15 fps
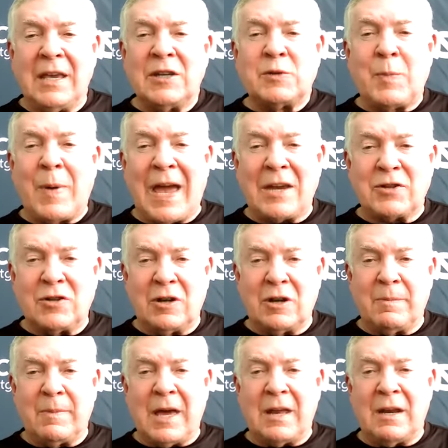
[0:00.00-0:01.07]
He's passionate
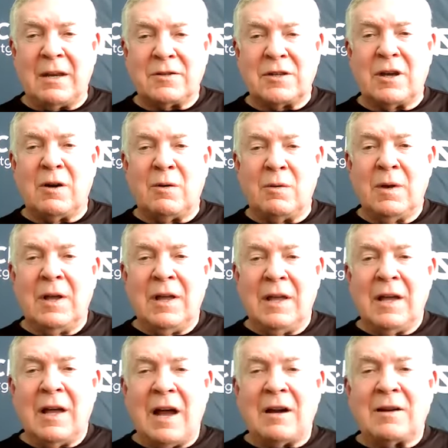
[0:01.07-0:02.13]
about it. So
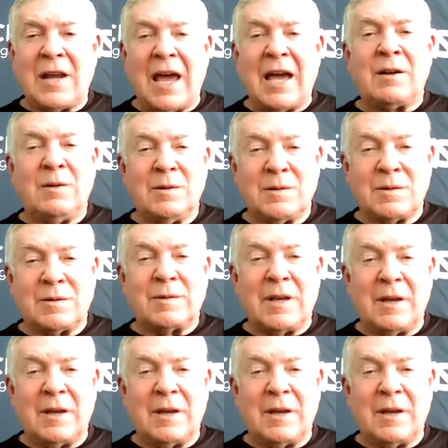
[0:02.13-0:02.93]
our tackles,